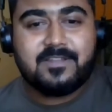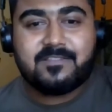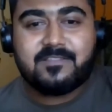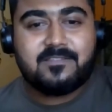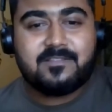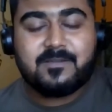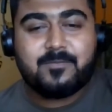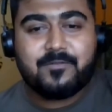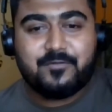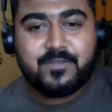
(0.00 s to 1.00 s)
like this type
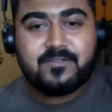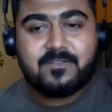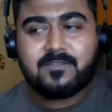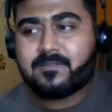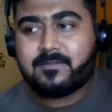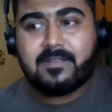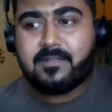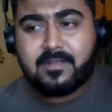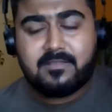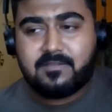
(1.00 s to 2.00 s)
of questions and
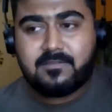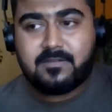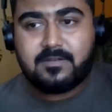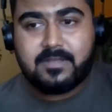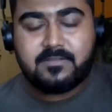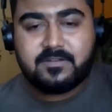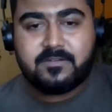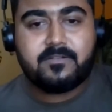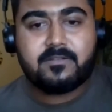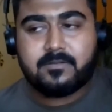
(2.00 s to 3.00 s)
and these are like
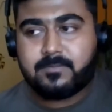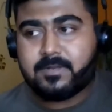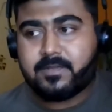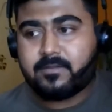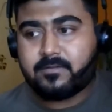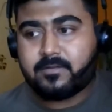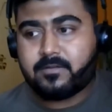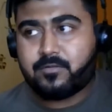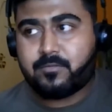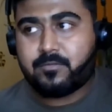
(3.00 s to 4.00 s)
general like uh,
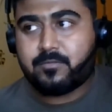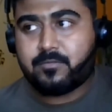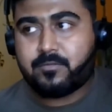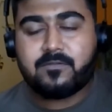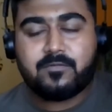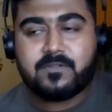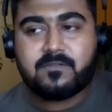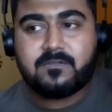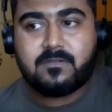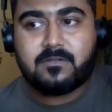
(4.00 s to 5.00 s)
to be honest these
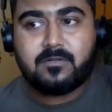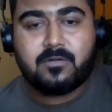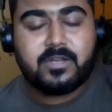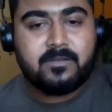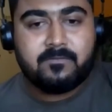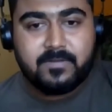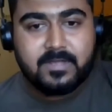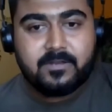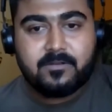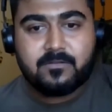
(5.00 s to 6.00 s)
questions are not
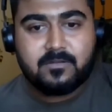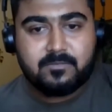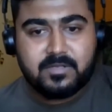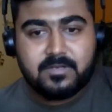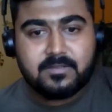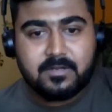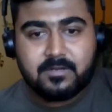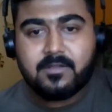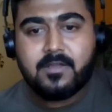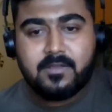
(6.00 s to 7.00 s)
invalid or something like
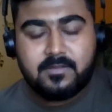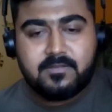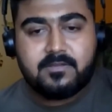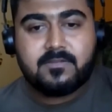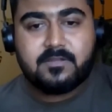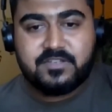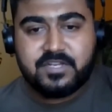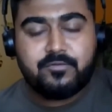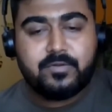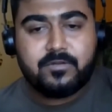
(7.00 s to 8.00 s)
that these are
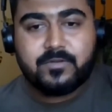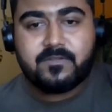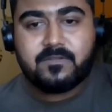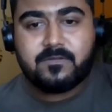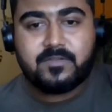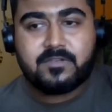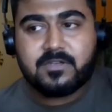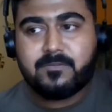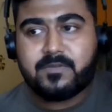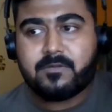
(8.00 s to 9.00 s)
genuine questions which
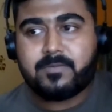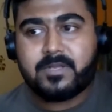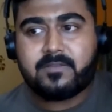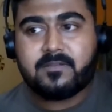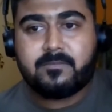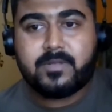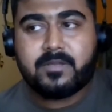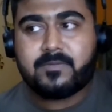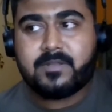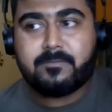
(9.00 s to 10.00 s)
comes up like
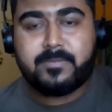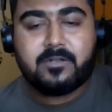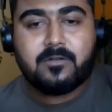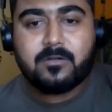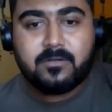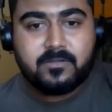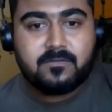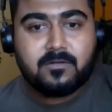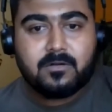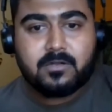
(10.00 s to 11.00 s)
sometimes like bitlocker
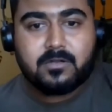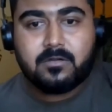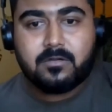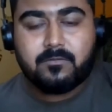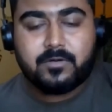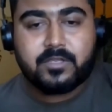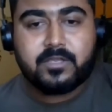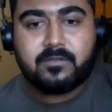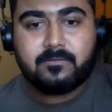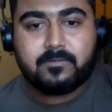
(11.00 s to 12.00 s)
is not uh,
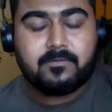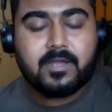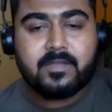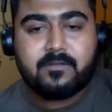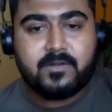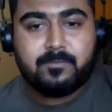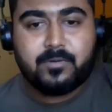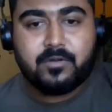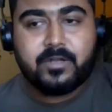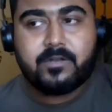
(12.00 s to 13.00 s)
working i have
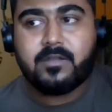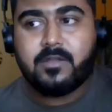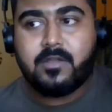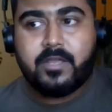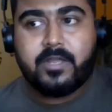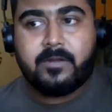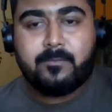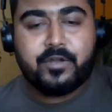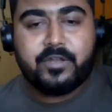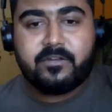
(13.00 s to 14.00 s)
deployed
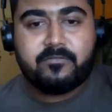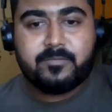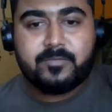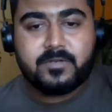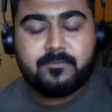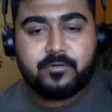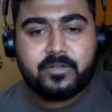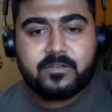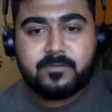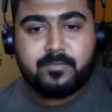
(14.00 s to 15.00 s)
endpoint encryption
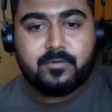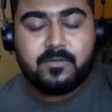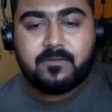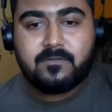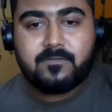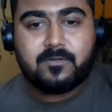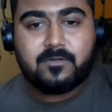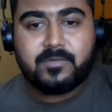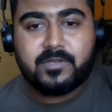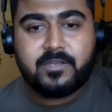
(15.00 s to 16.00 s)
protection policies
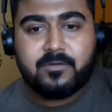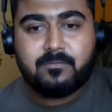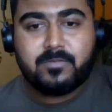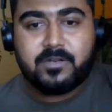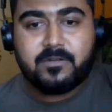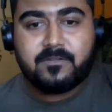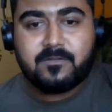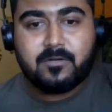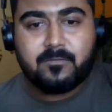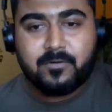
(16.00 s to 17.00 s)
from intune but it is
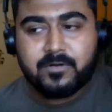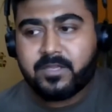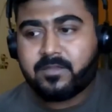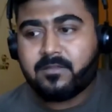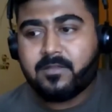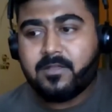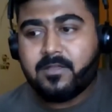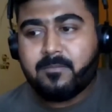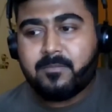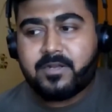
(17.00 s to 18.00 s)
not working
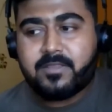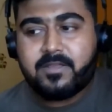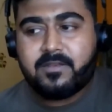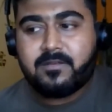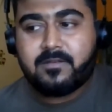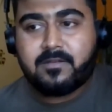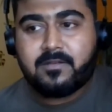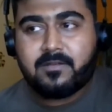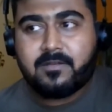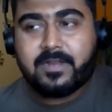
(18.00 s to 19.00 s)
but then
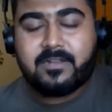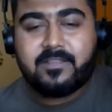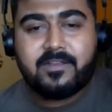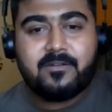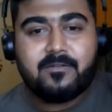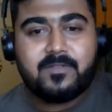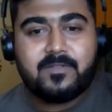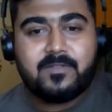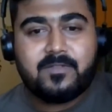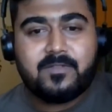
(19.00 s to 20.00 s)
uh, at the end of the
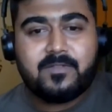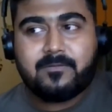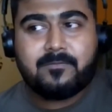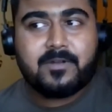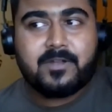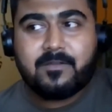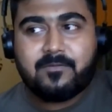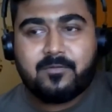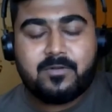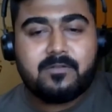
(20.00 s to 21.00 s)
day what have
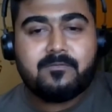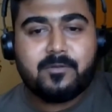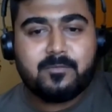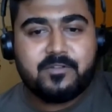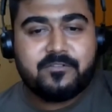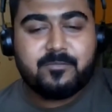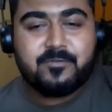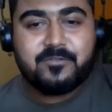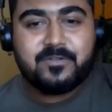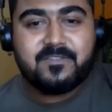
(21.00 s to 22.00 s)
you done from the
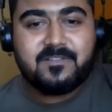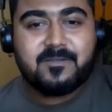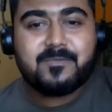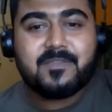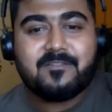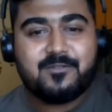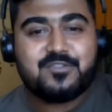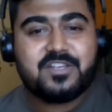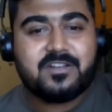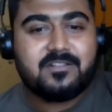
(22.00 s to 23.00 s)
troubleshooting steps have you
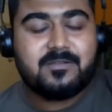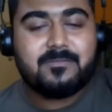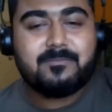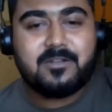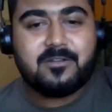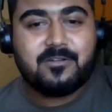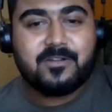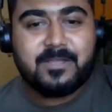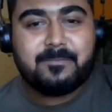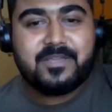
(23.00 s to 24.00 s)
checked the bitlocker
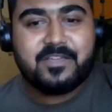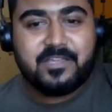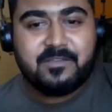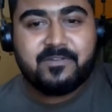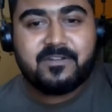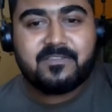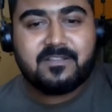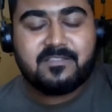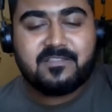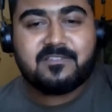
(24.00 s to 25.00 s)
api right. events
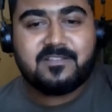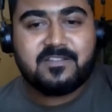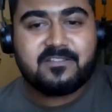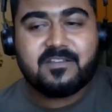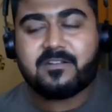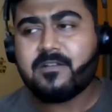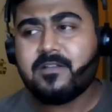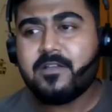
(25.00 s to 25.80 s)
and things like that